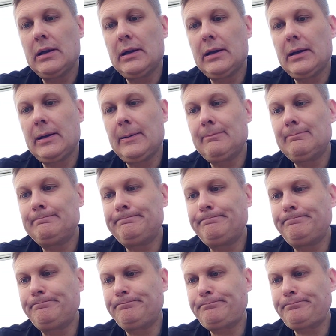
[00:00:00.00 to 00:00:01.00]
Um,
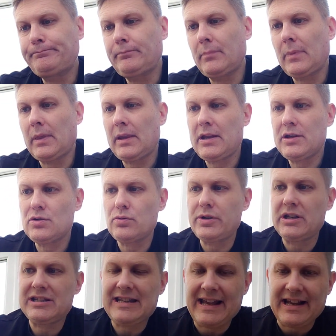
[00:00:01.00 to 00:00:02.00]
there's all
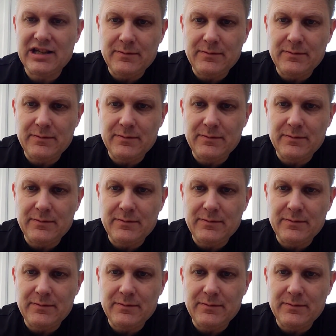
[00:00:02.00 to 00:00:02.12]
your tech